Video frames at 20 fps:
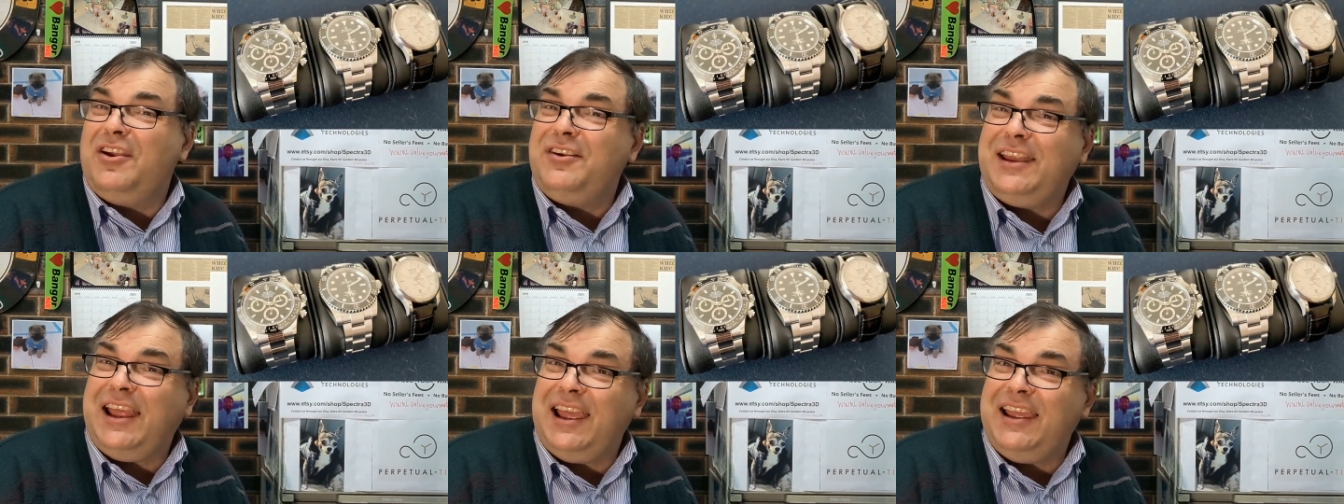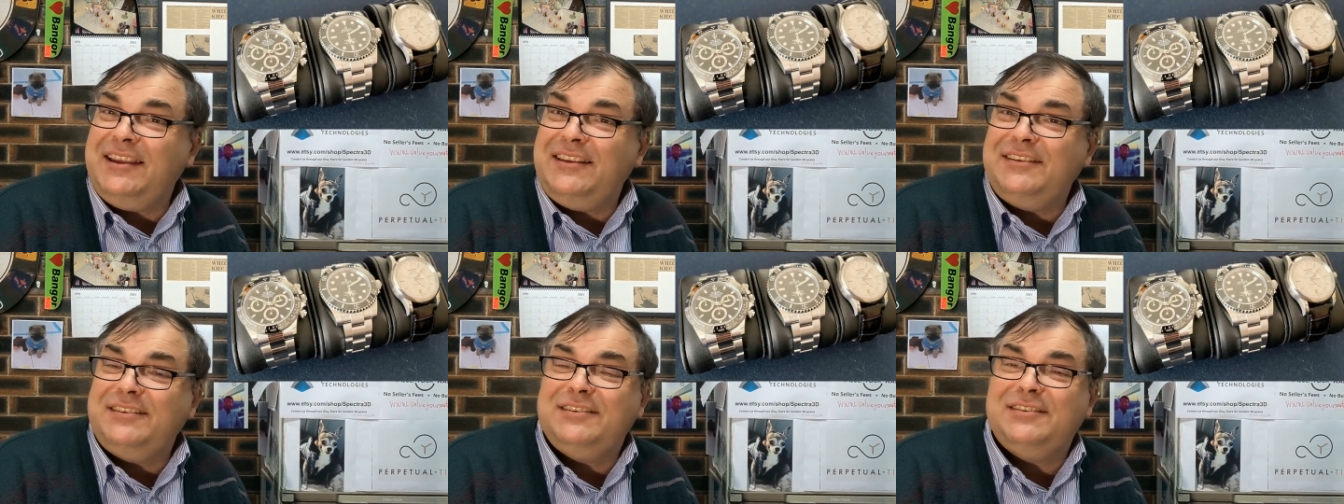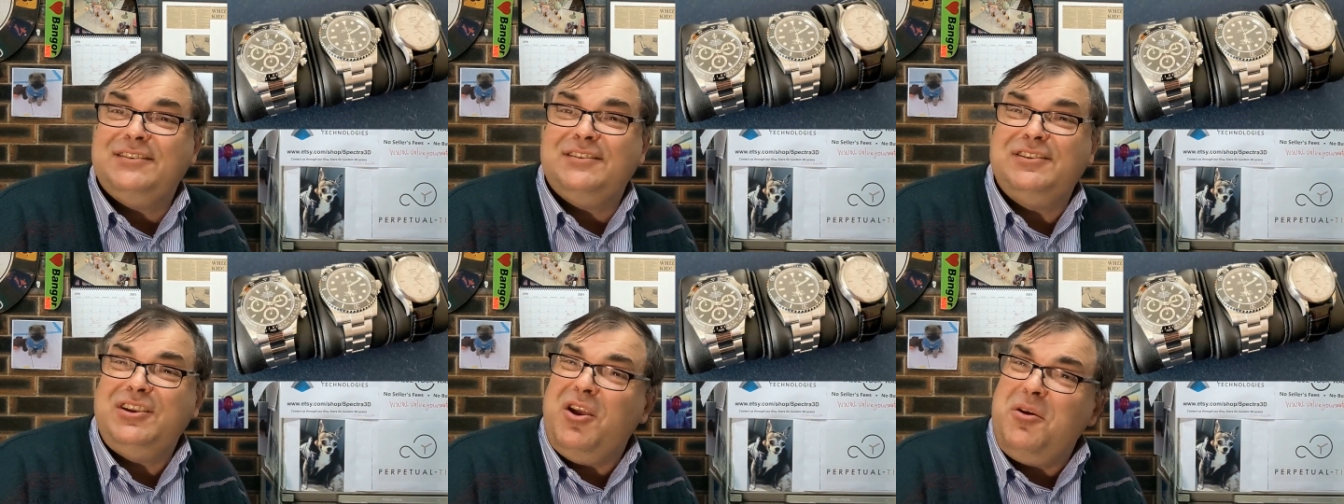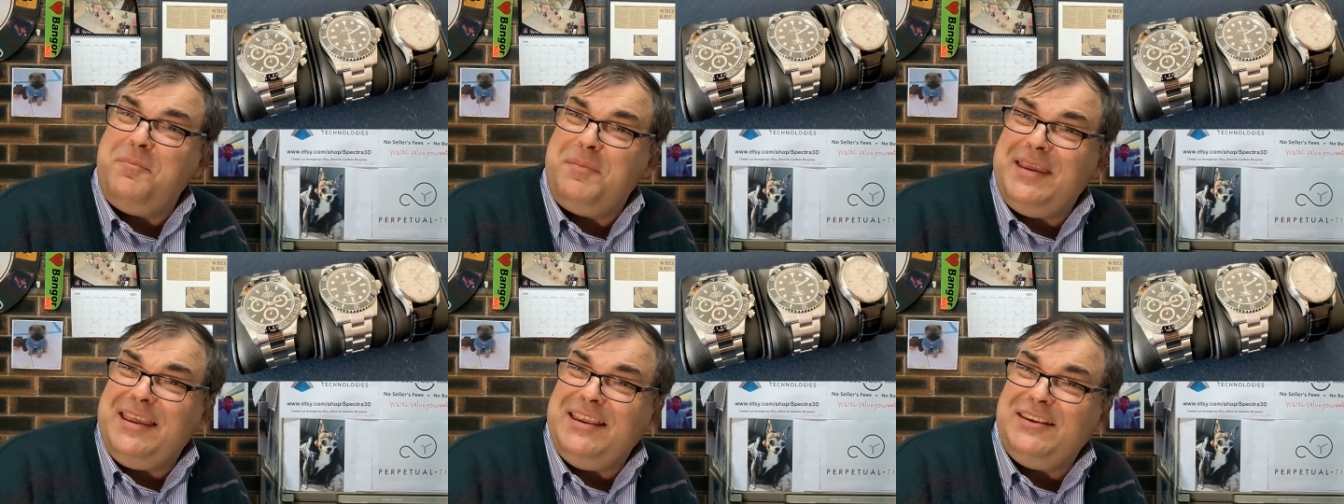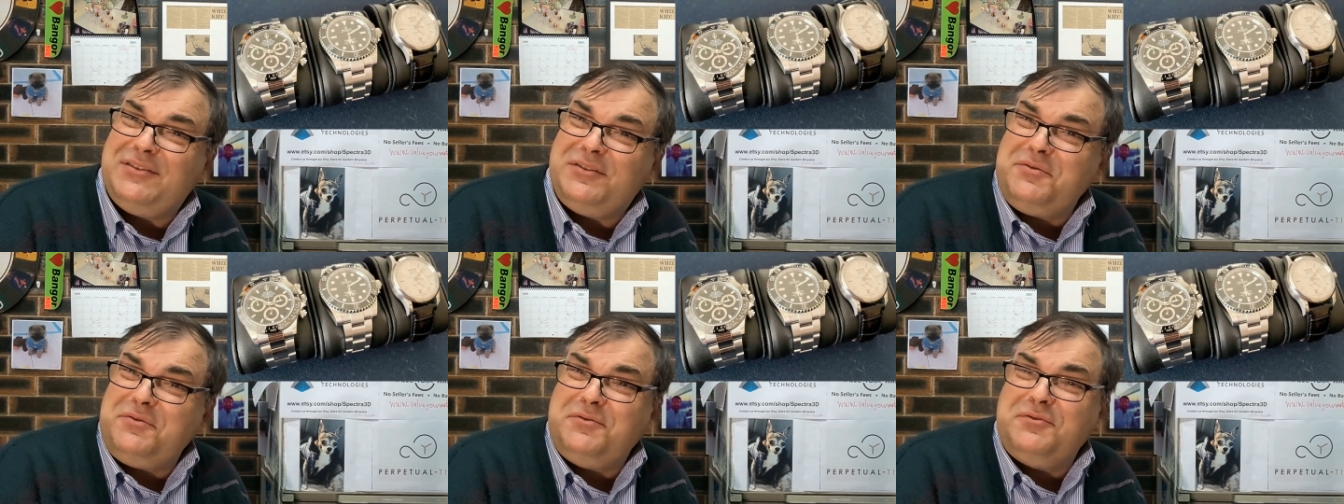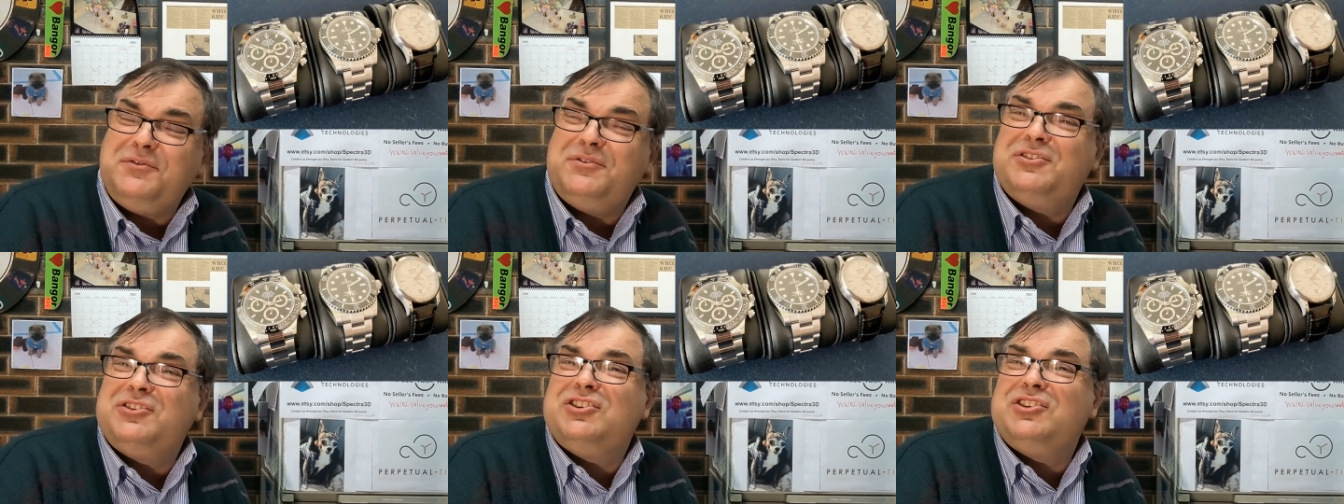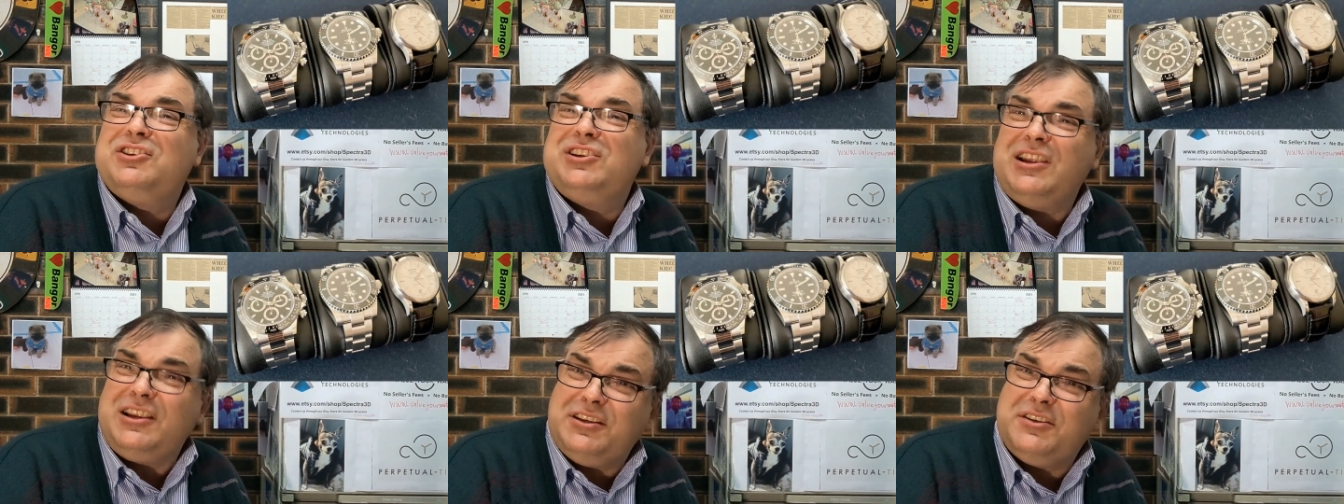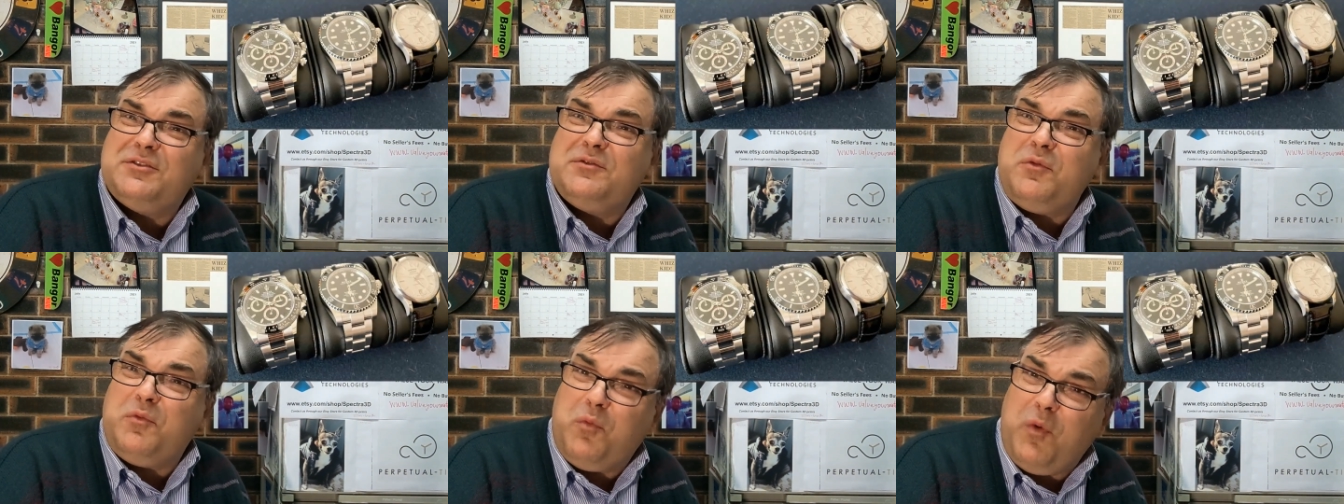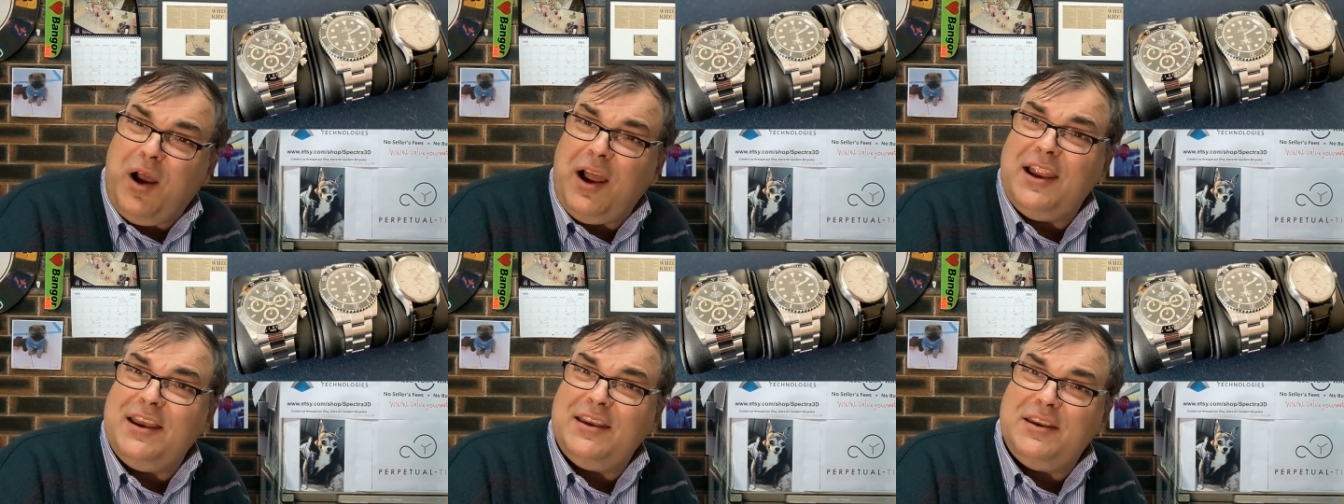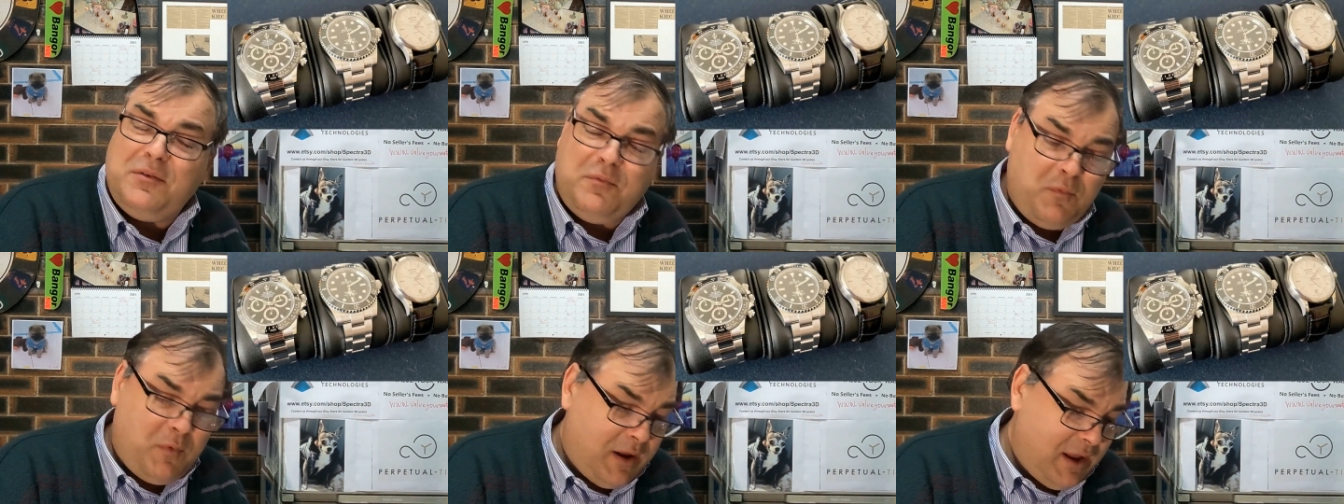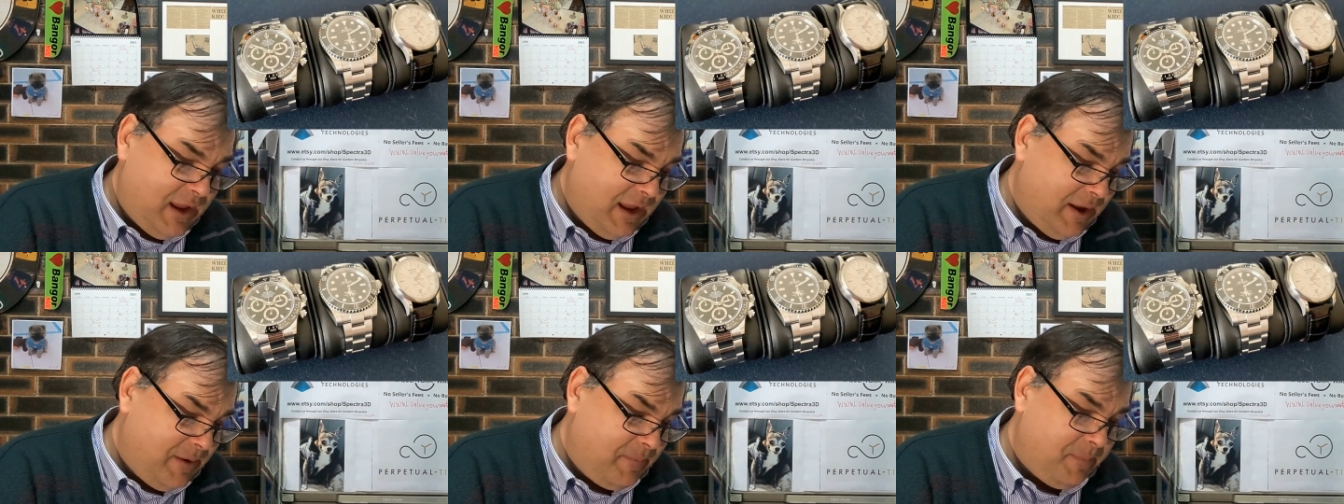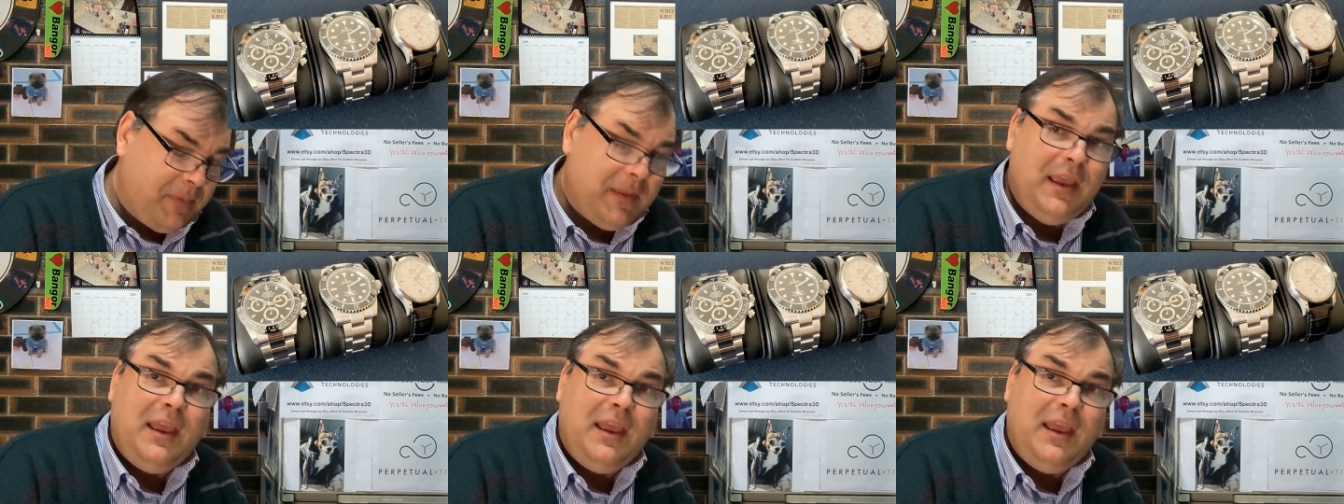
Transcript: No dates, no bezels, just wind and wear.